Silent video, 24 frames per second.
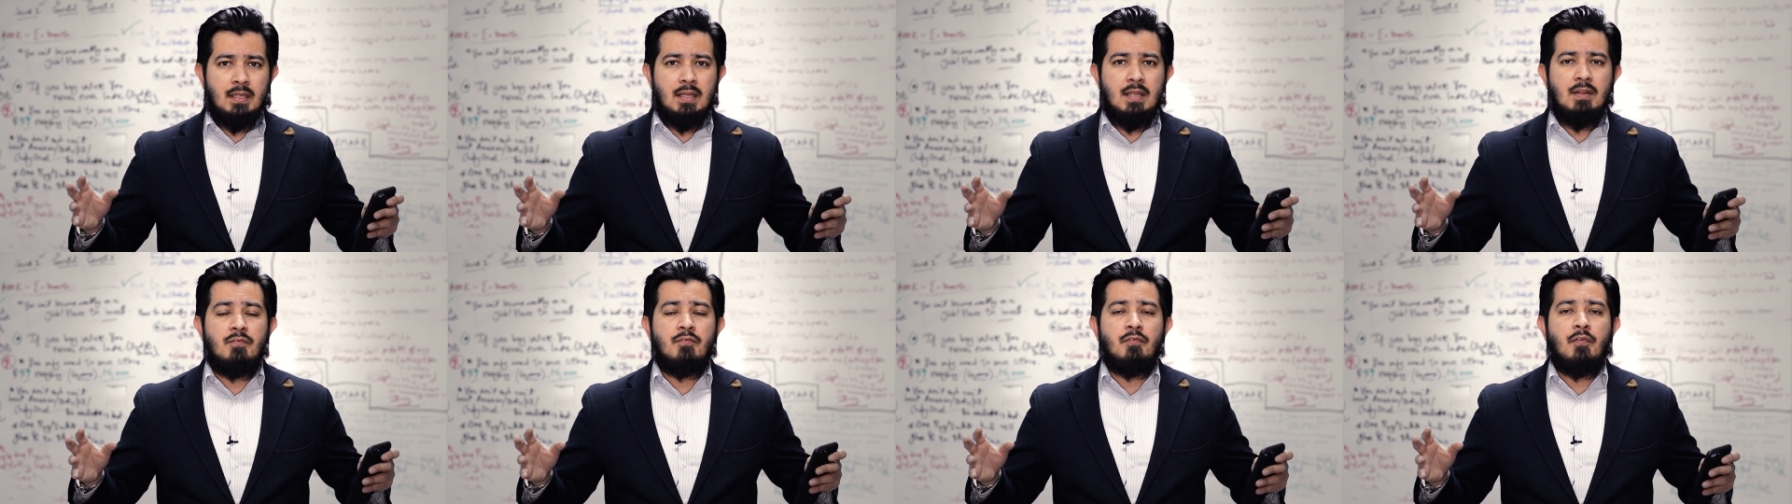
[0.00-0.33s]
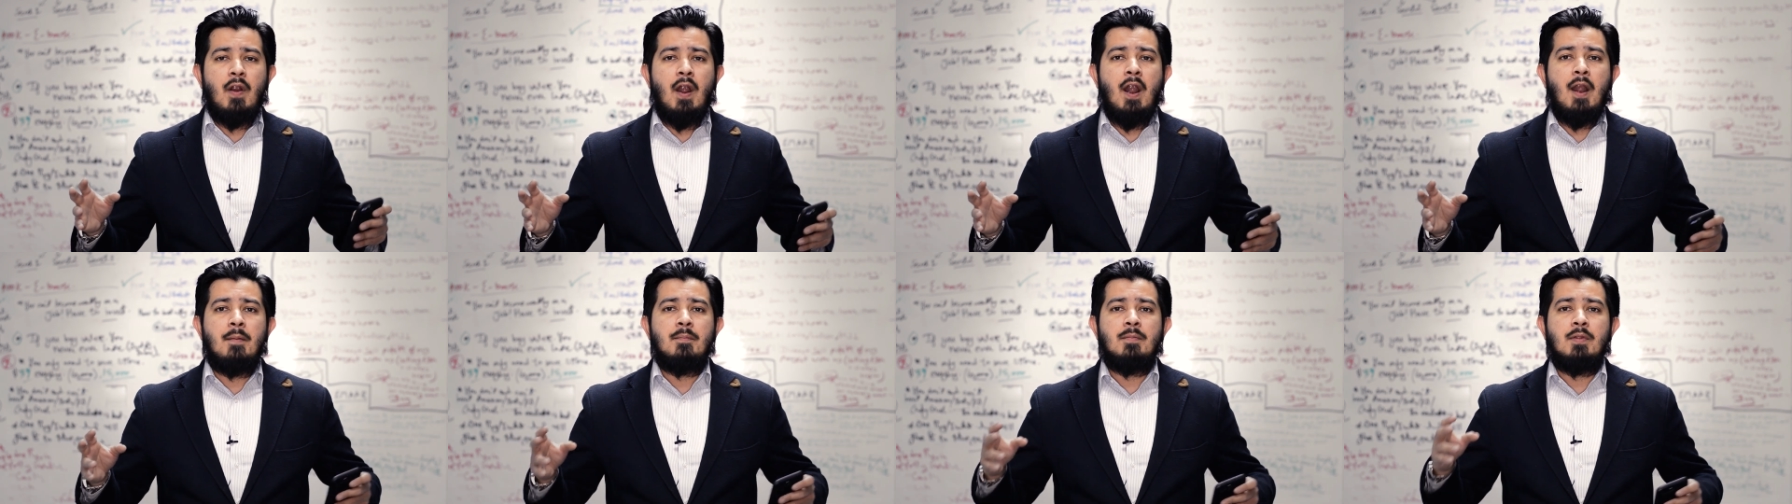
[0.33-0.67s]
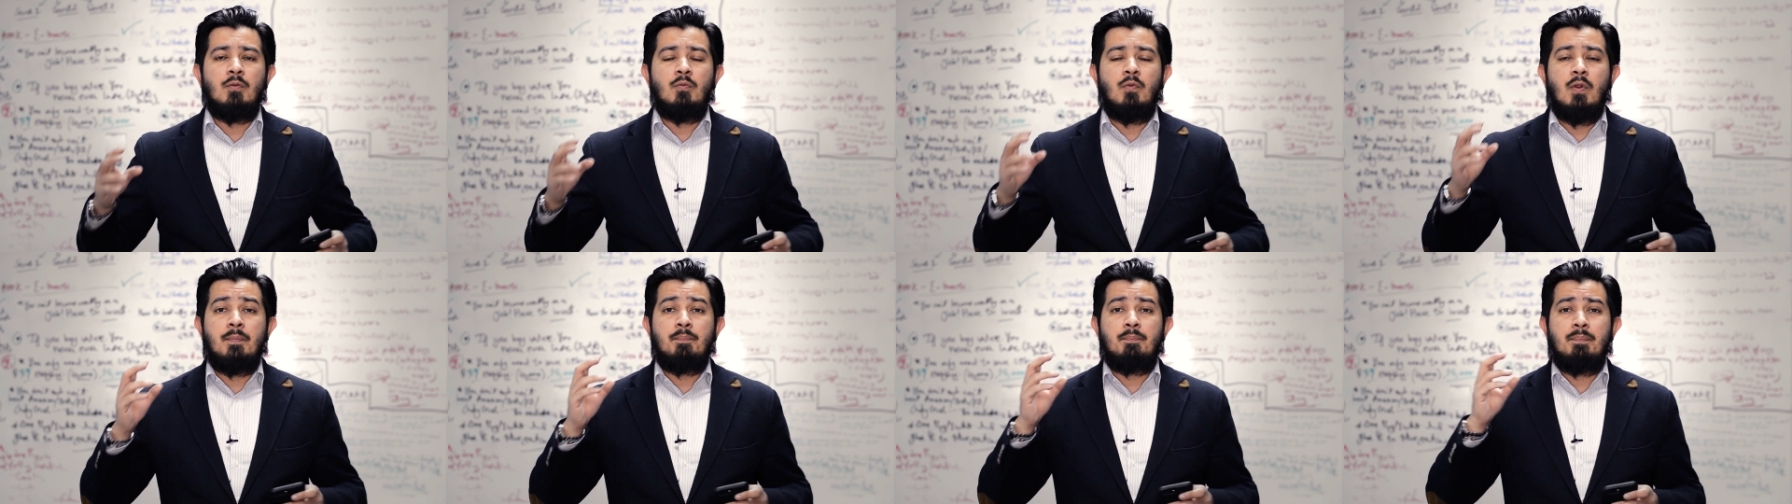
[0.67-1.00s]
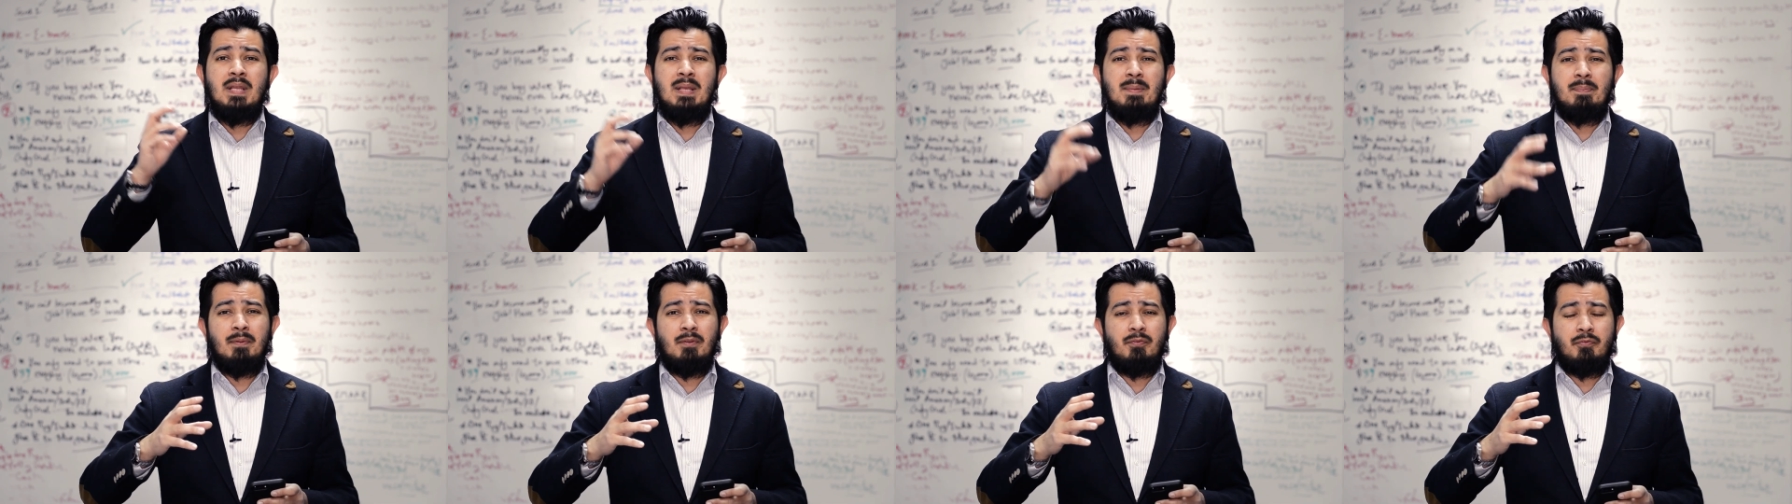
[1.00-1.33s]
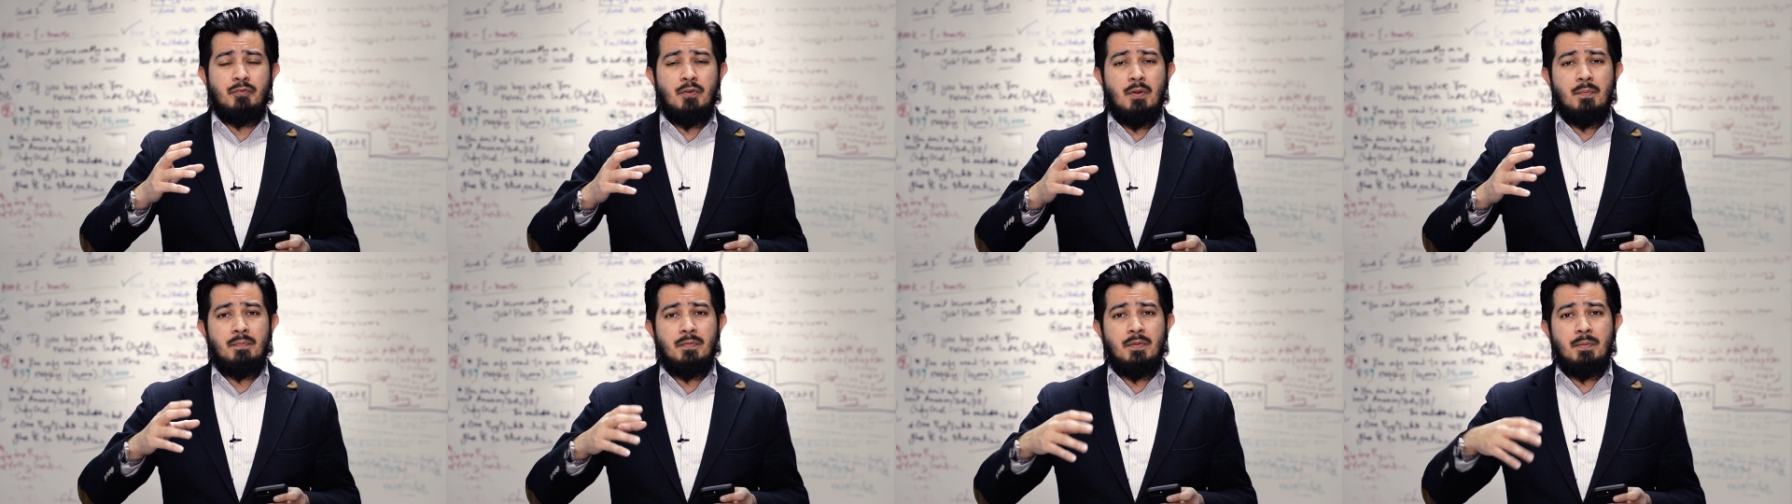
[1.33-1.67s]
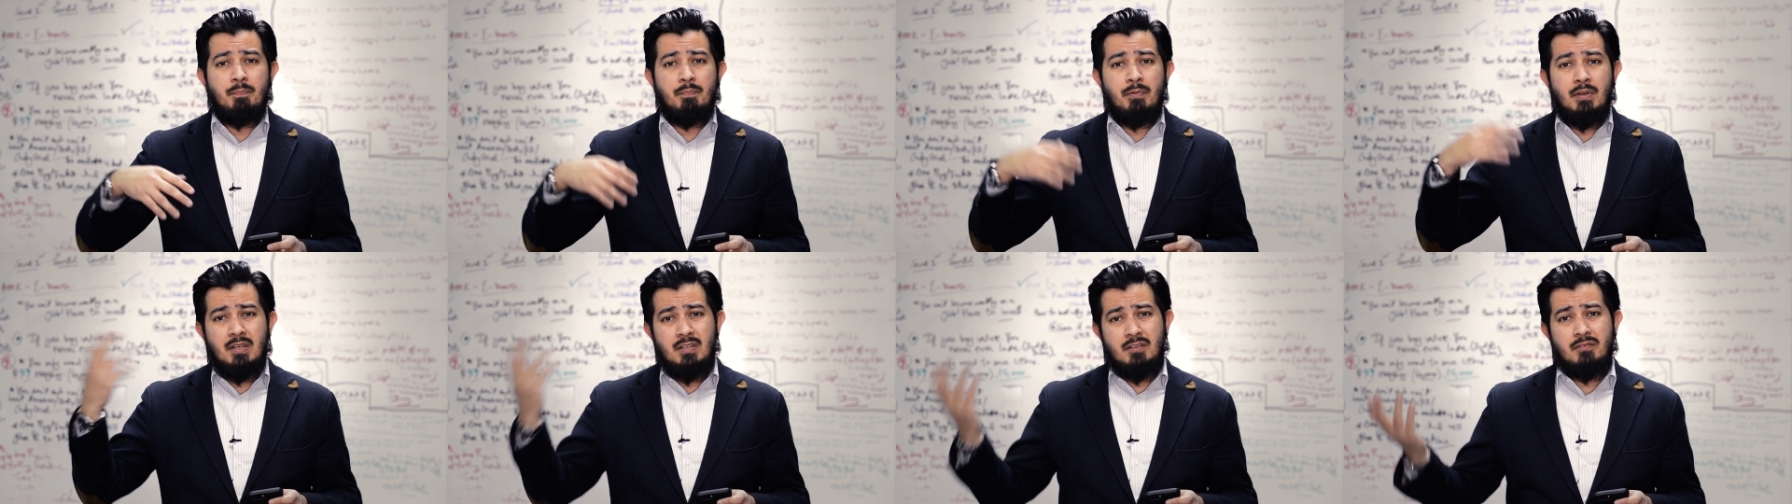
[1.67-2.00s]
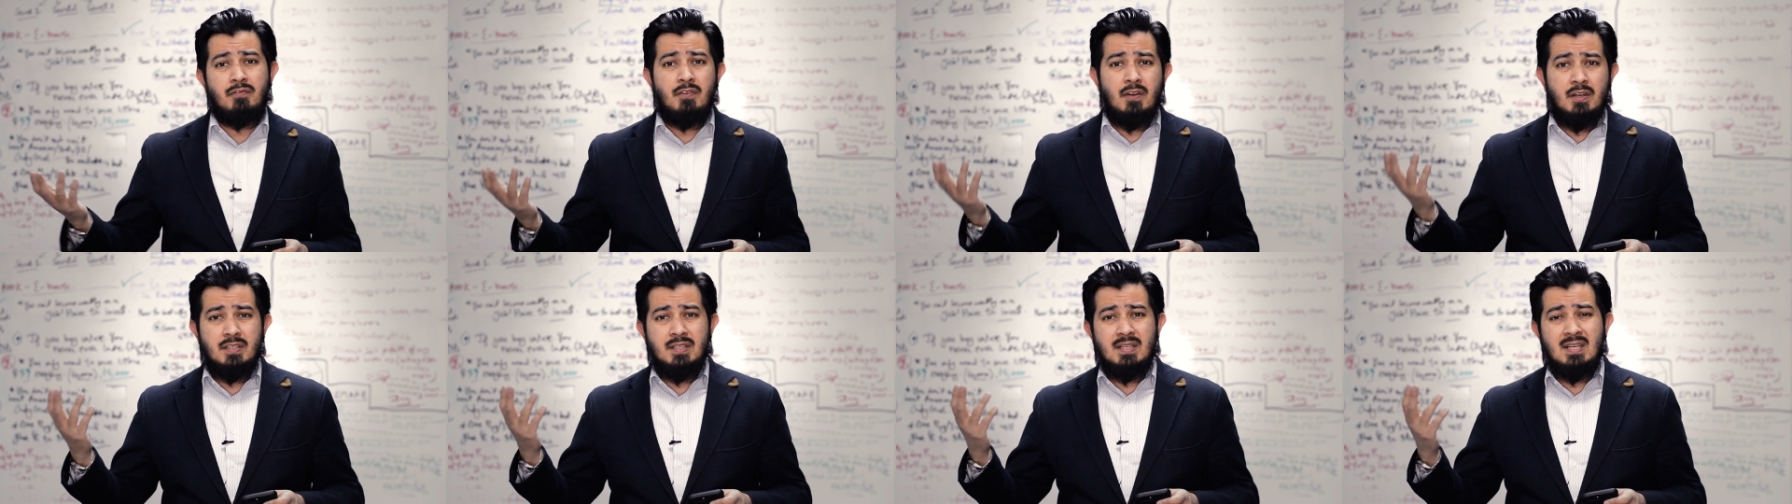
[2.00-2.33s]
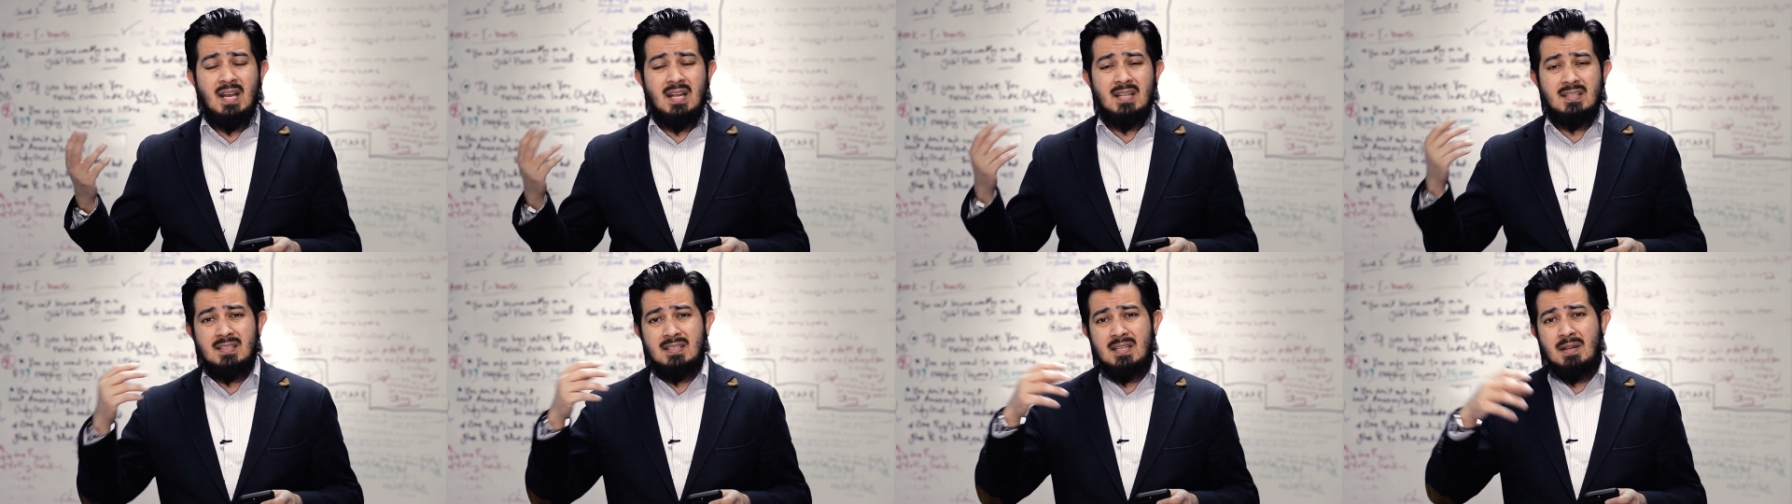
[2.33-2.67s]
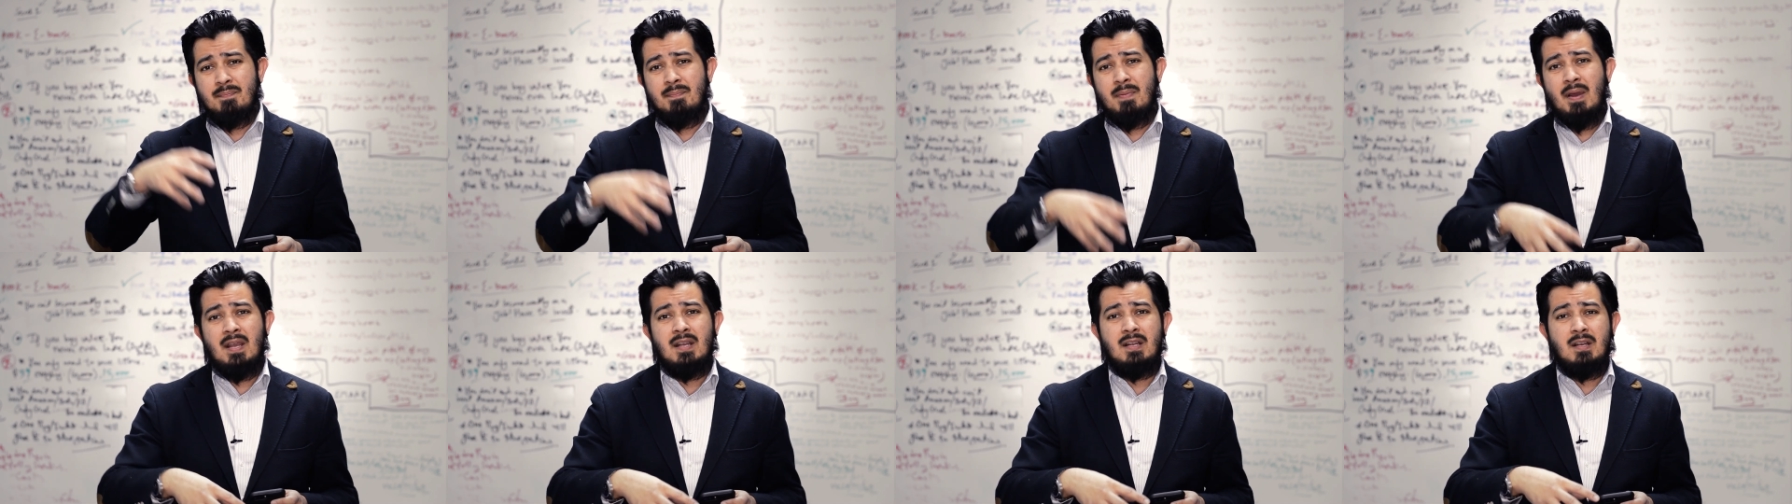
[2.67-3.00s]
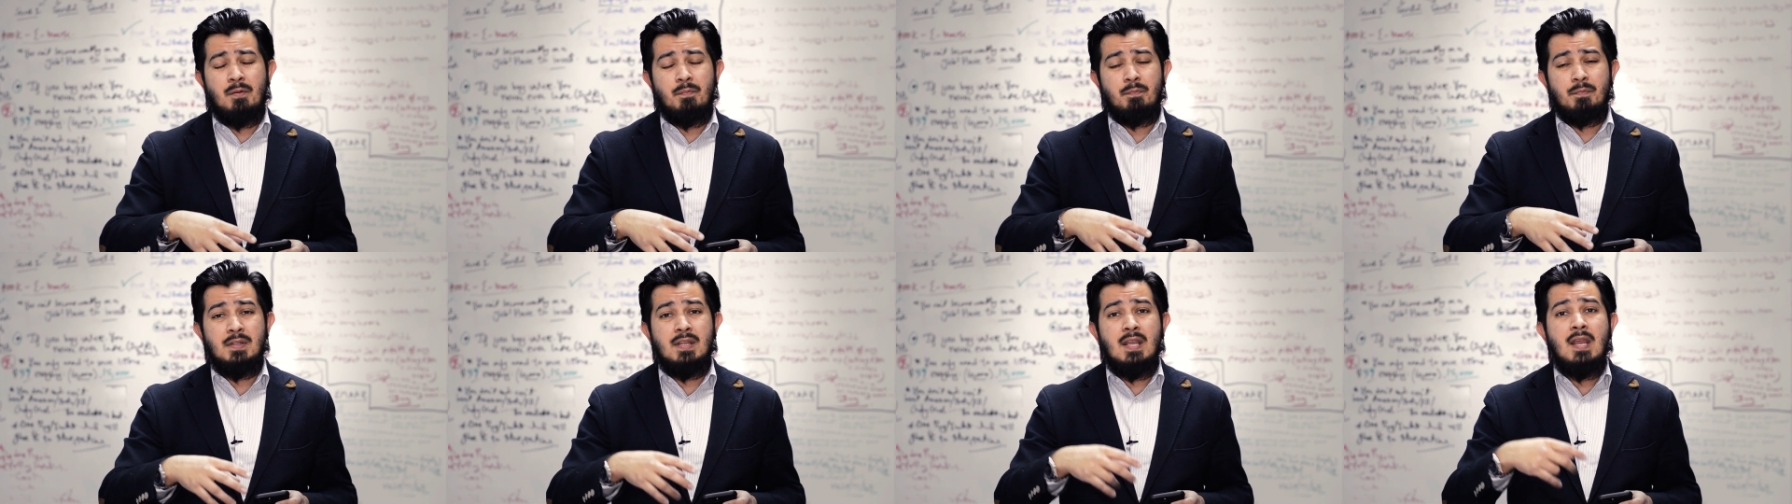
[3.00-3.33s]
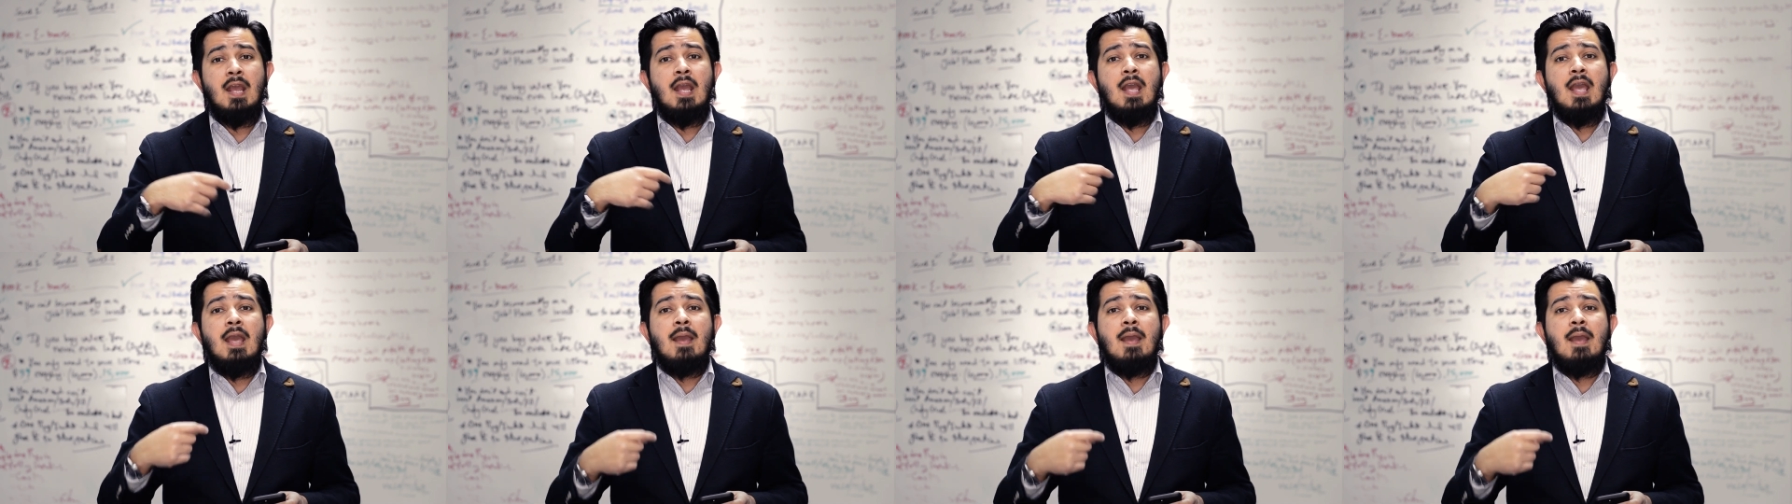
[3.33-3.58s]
environment where people from the British Virgin Islands can buy companies,